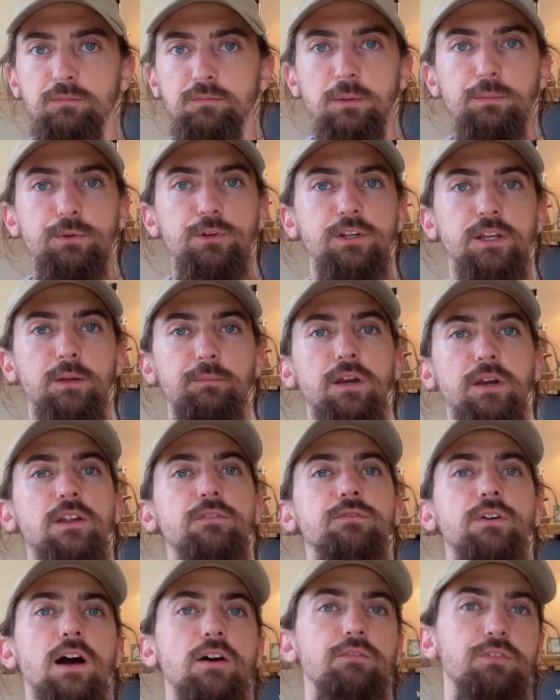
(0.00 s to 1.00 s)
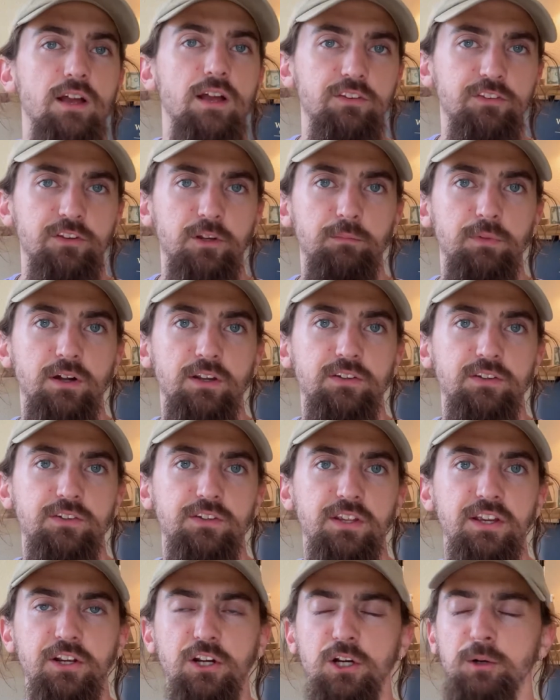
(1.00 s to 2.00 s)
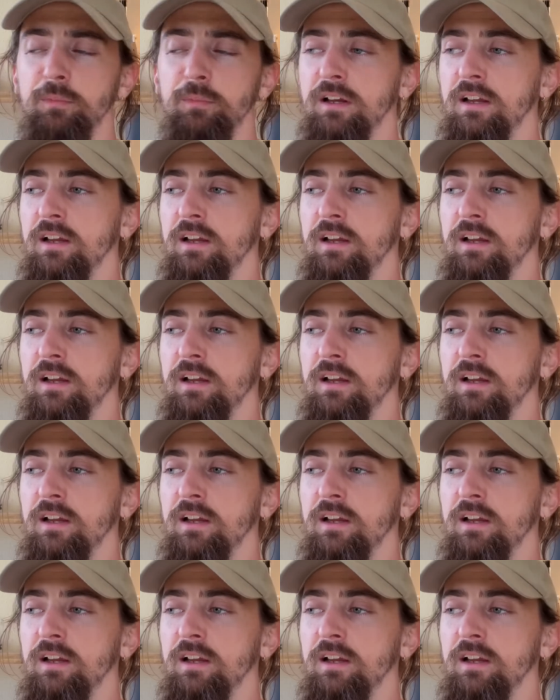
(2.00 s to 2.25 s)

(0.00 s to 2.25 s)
Maybe you get paid $5,000 a month take home,